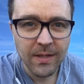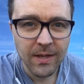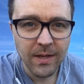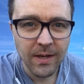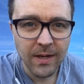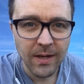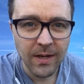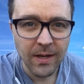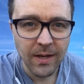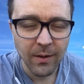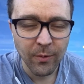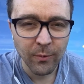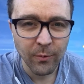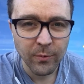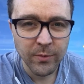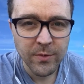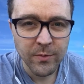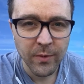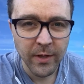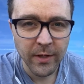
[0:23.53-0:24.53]
Uh, I
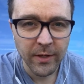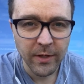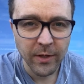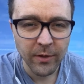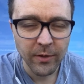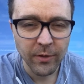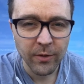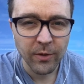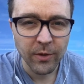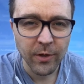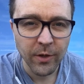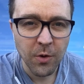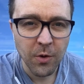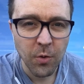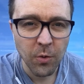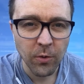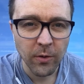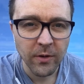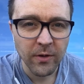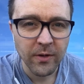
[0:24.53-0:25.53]
was writing an article on
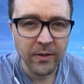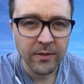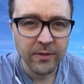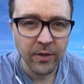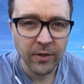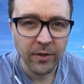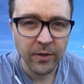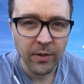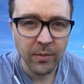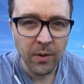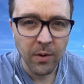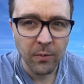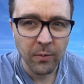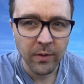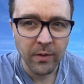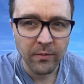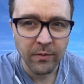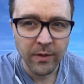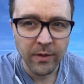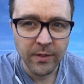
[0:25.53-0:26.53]
Quora talking about what
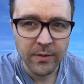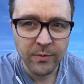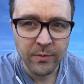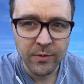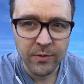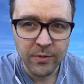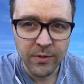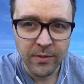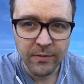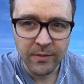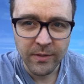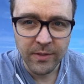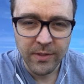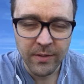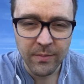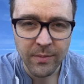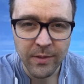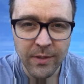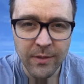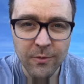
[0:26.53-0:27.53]
advice would you give to
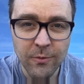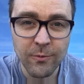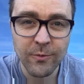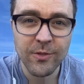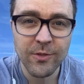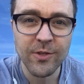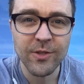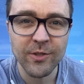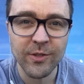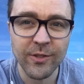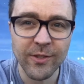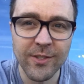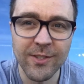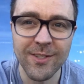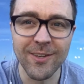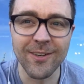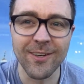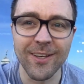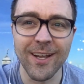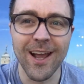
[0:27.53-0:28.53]
somebody who's just
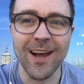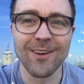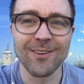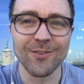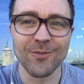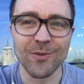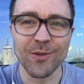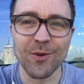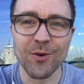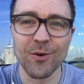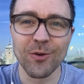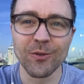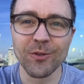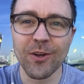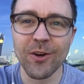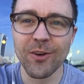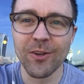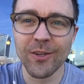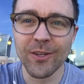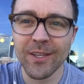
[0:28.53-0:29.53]
starting out doing cold
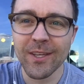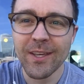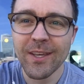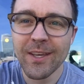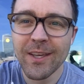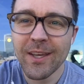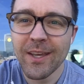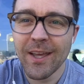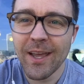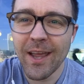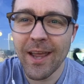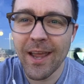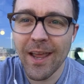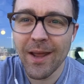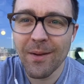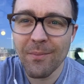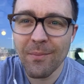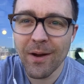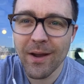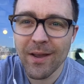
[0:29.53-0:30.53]
calling.
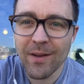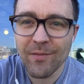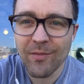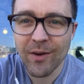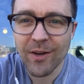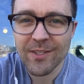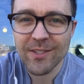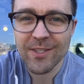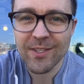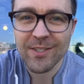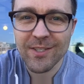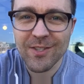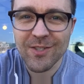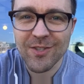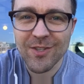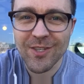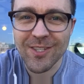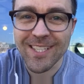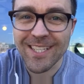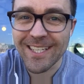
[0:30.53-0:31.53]
And my advice is
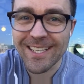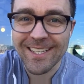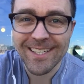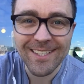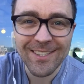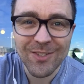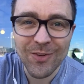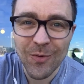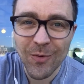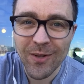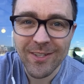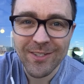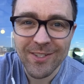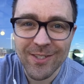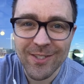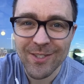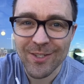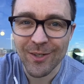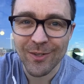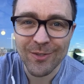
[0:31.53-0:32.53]
just get into it.
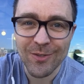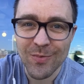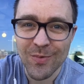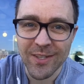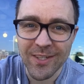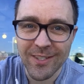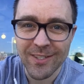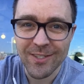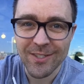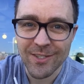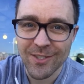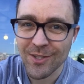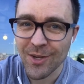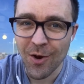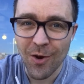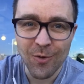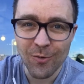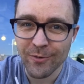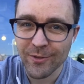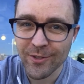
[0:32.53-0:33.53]
Just start doing it. Just
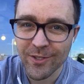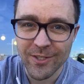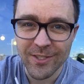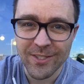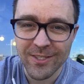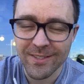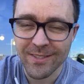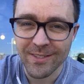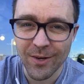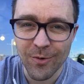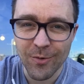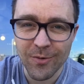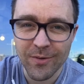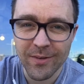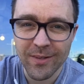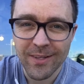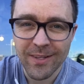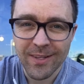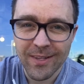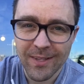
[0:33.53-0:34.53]
go. Just don't
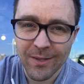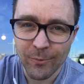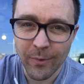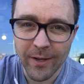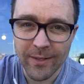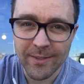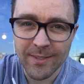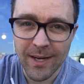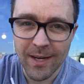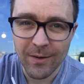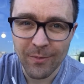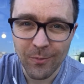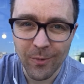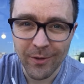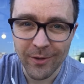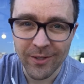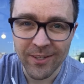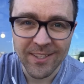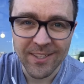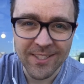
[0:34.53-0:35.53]
write down what
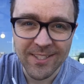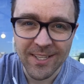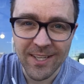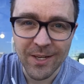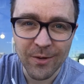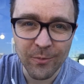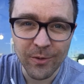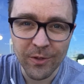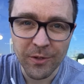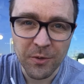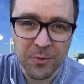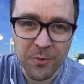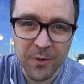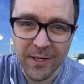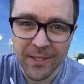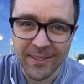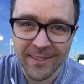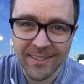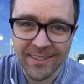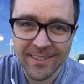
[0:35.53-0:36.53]
you're going to say really
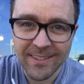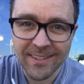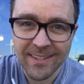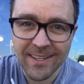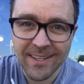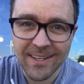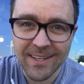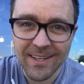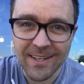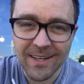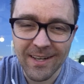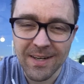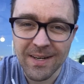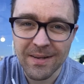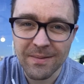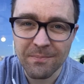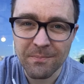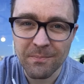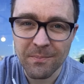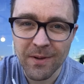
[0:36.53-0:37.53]
quickly
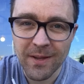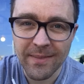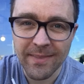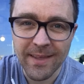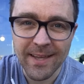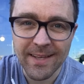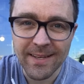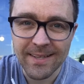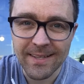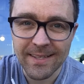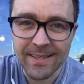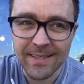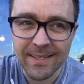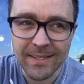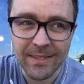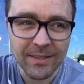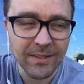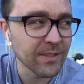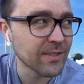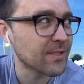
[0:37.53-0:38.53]
um, and then get
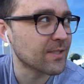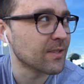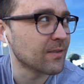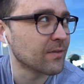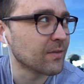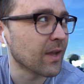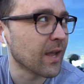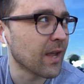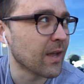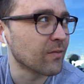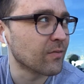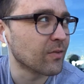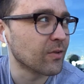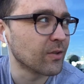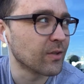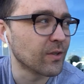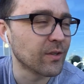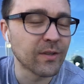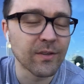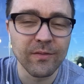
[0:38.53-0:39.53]
a list of a
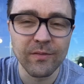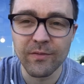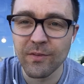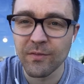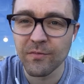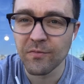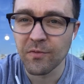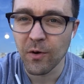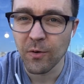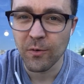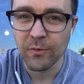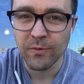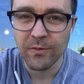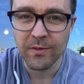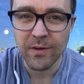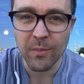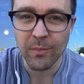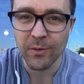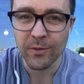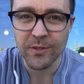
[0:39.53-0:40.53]
handful of phone
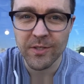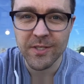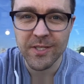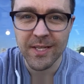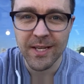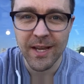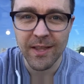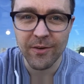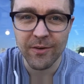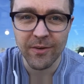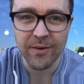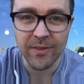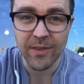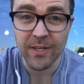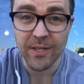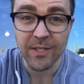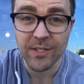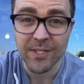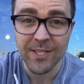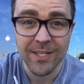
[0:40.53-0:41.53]
numbers together and
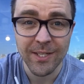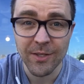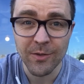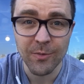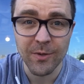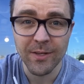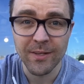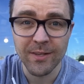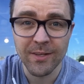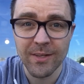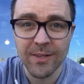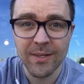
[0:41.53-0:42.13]
then just get into it.